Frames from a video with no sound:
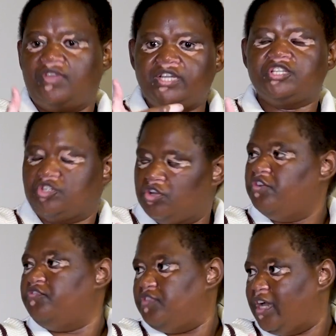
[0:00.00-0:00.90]
They
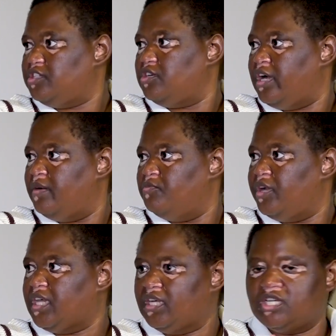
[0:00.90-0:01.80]
deserve that
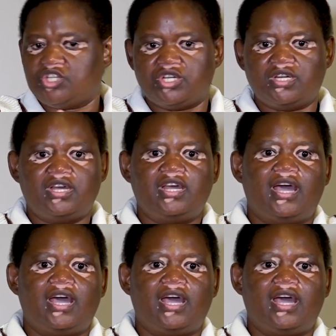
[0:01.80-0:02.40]
recognition.